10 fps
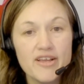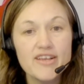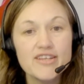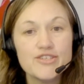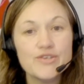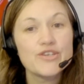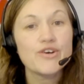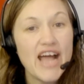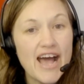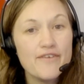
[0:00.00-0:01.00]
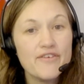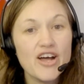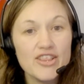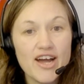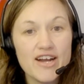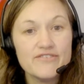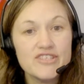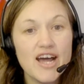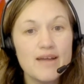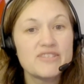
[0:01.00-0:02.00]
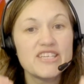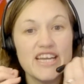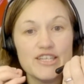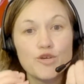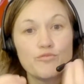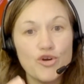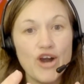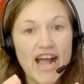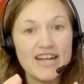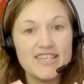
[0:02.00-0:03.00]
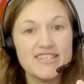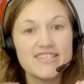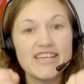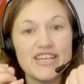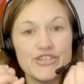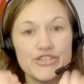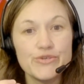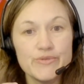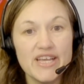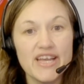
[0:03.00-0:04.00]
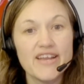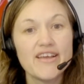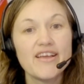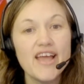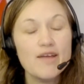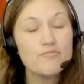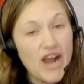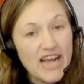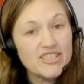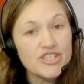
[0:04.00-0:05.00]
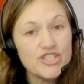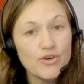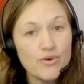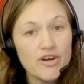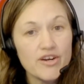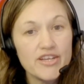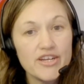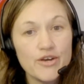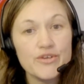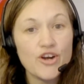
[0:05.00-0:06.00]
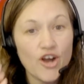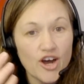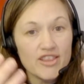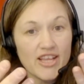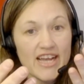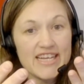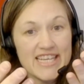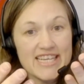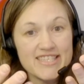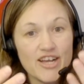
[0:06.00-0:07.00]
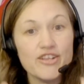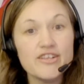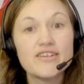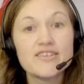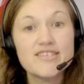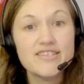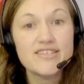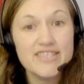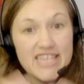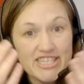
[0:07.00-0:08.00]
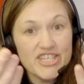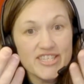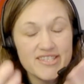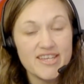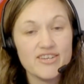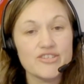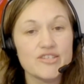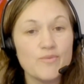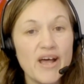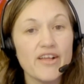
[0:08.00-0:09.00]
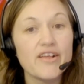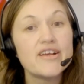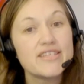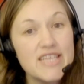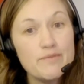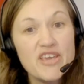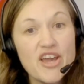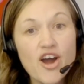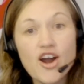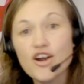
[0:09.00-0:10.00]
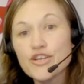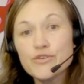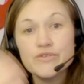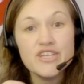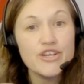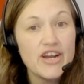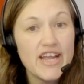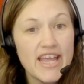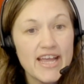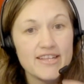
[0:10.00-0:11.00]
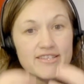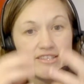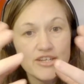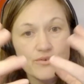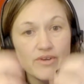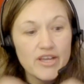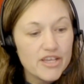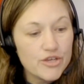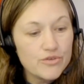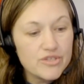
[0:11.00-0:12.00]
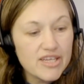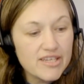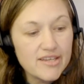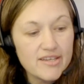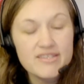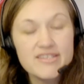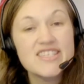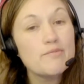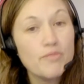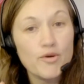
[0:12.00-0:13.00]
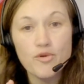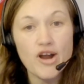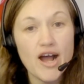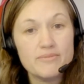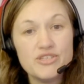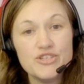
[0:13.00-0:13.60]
So you'll have a lot of time to get to practice and use it. And practice your online ESL teaching skills as well. TPR, using your hands, using simple props.